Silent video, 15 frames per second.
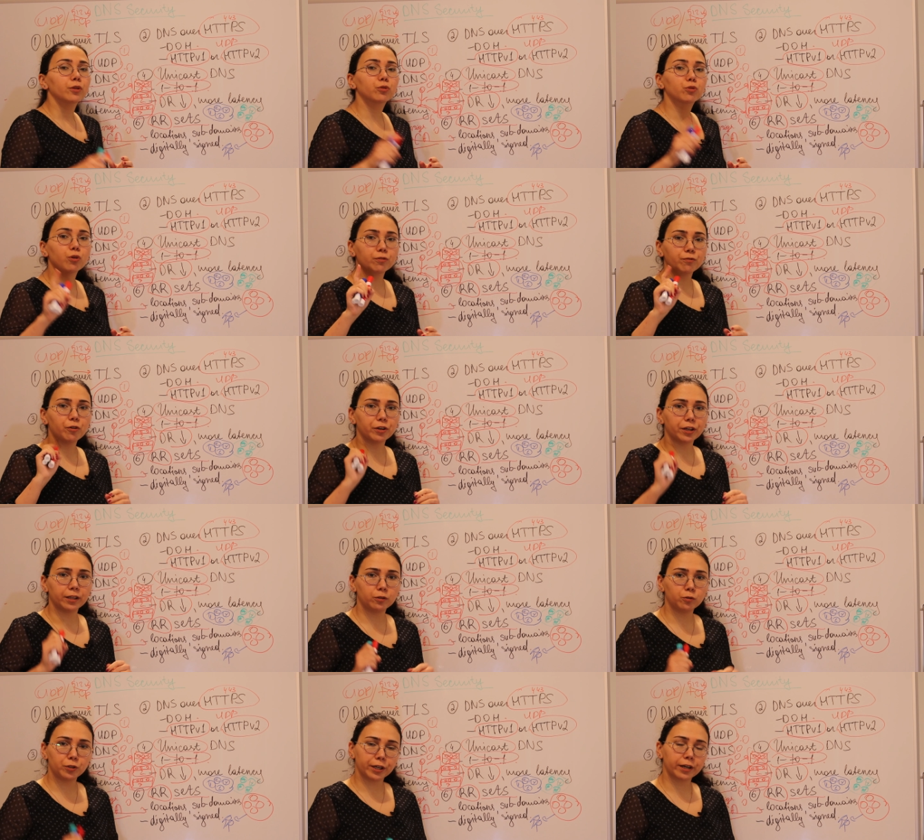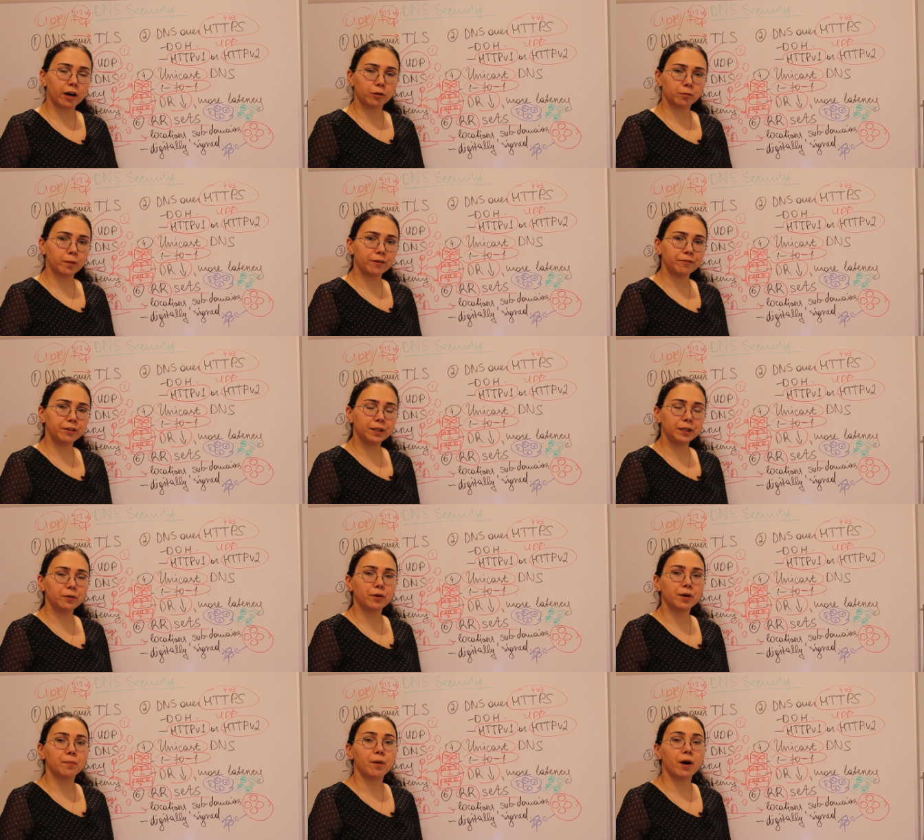Don't forget to check out my
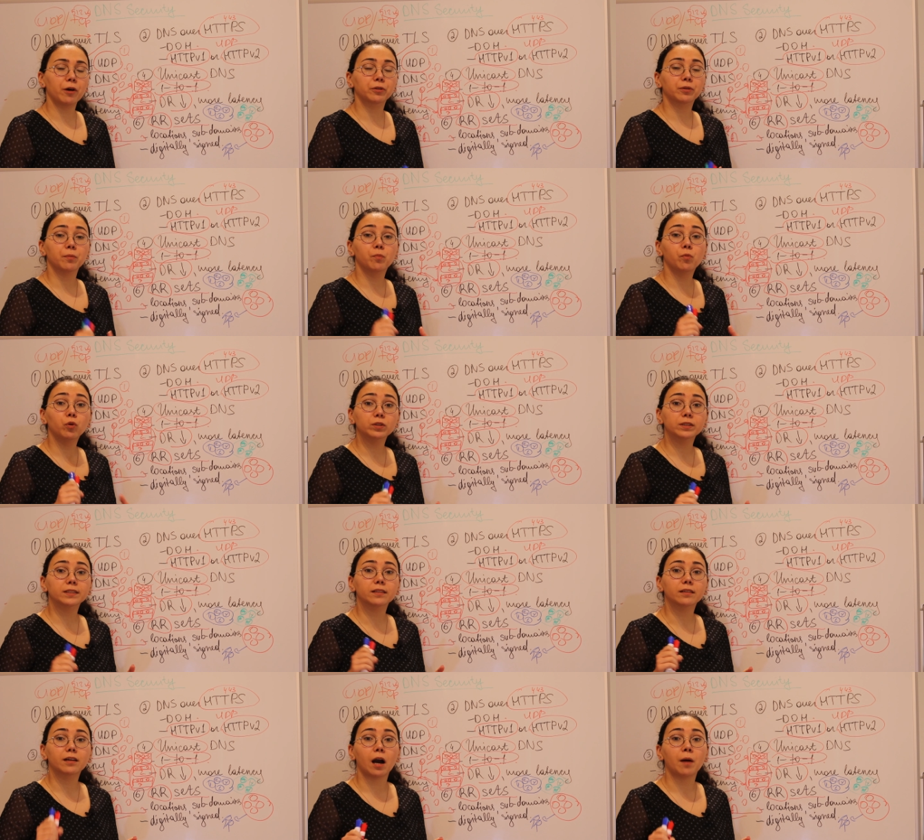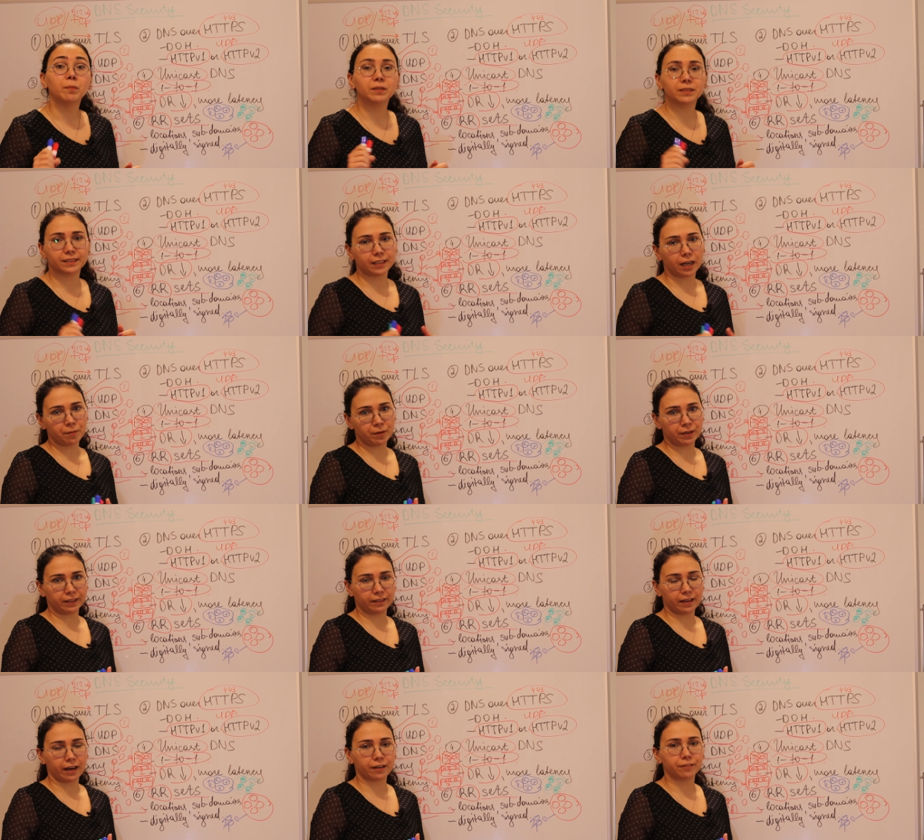video about most common cyber
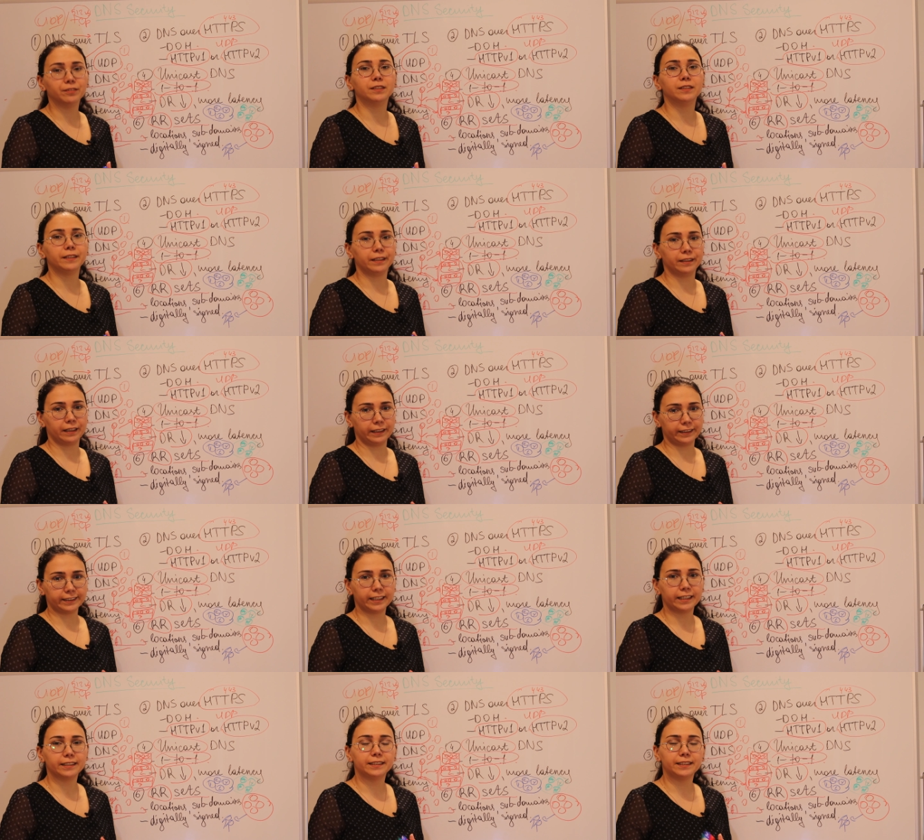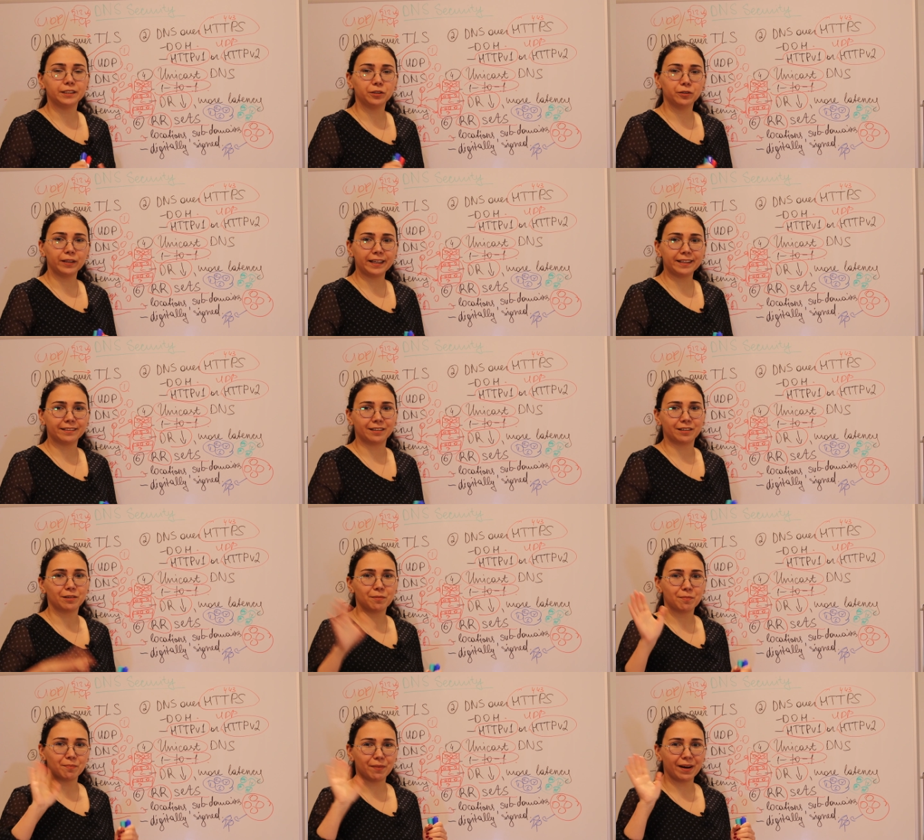attack with DNS. See you
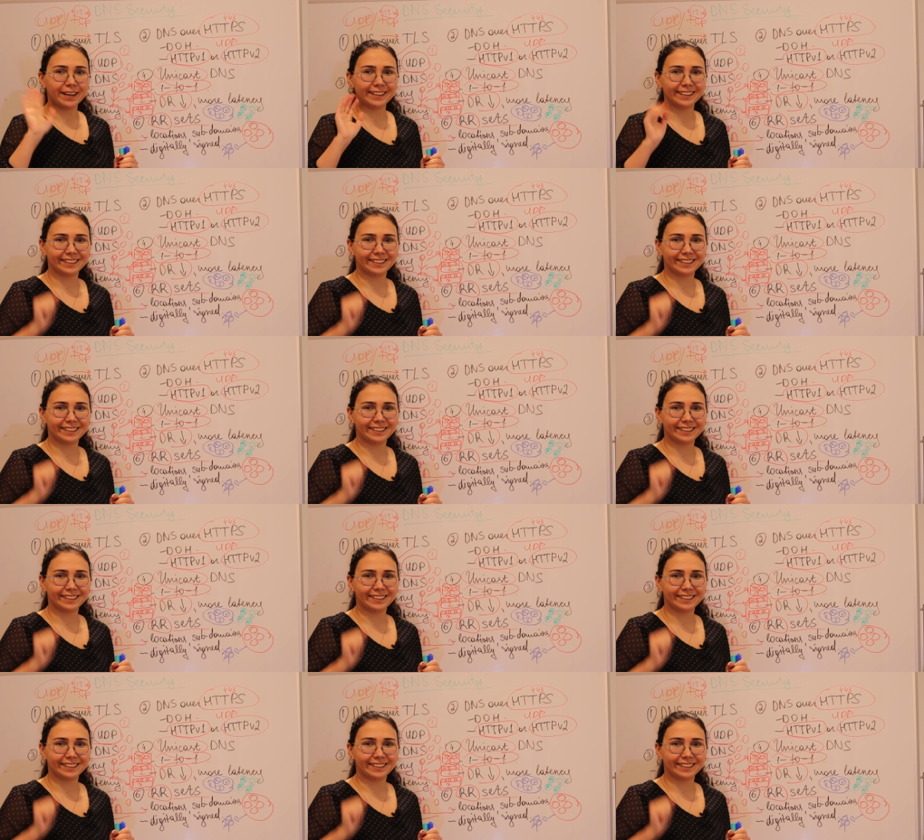later. Bye.